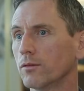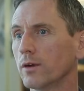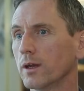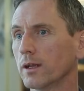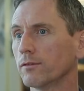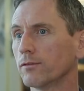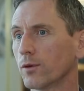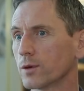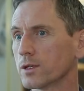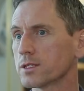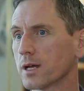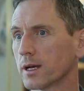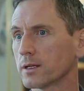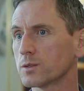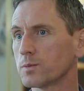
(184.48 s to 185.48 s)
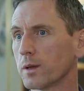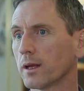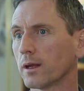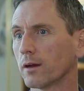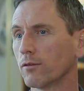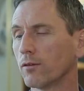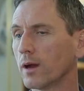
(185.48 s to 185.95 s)
reinforce that as
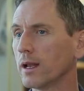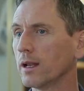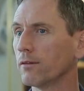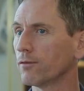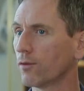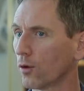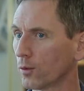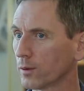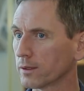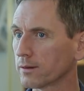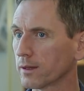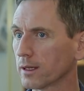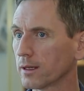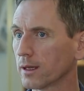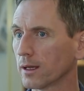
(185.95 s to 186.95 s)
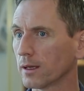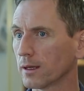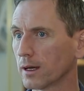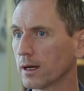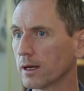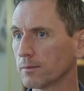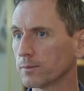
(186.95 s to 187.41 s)
being a really forward-thinking
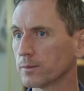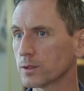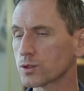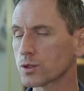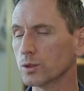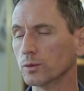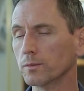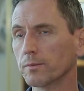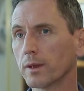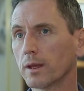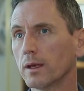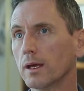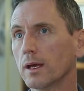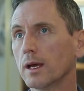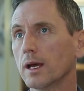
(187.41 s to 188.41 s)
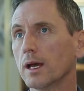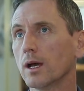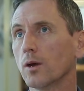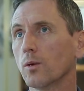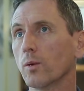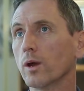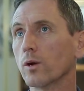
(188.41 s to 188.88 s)
school.
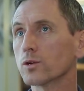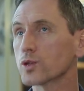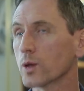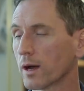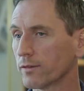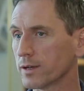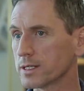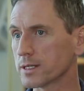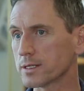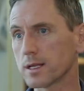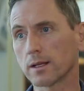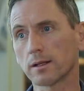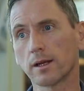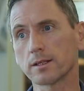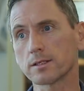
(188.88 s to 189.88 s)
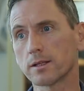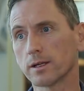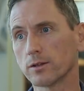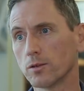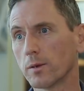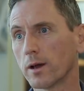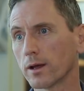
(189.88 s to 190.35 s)
We also have existing clients
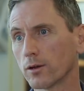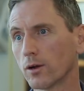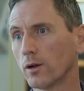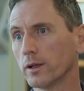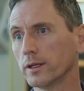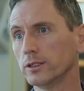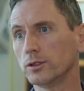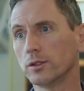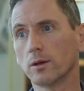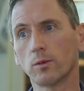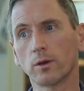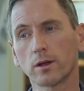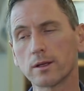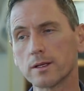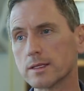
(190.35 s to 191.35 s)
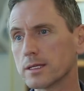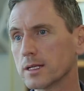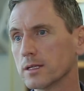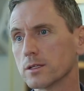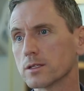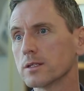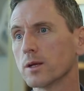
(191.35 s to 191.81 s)
like Dubai College that we're
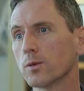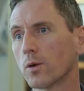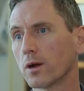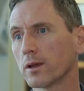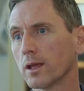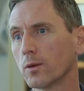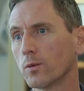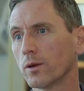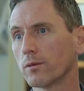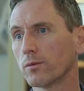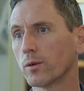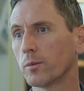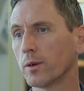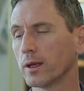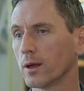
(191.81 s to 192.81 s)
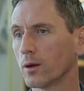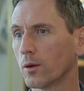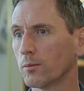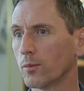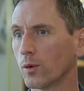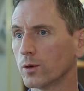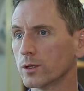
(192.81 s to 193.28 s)
continuously working with. We're bringing
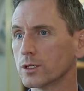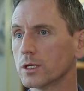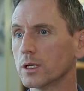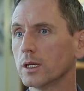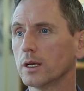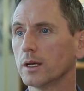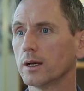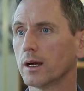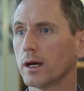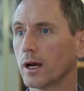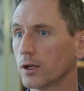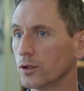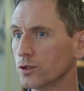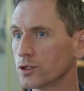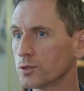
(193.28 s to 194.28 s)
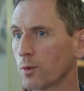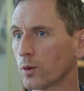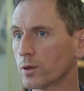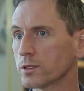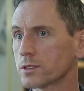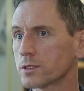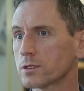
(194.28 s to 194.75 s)
on board a new
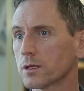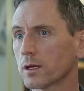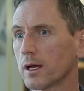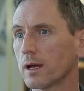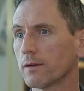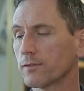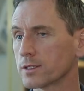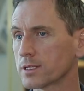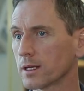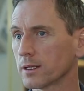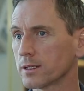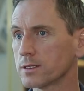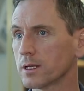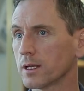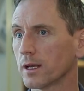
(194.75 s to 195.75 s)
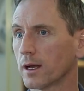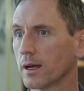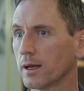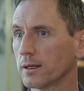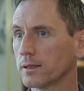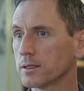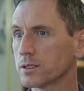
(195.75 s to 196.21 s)
sports facility
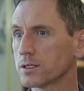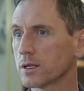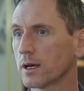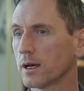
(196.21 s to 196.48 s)
and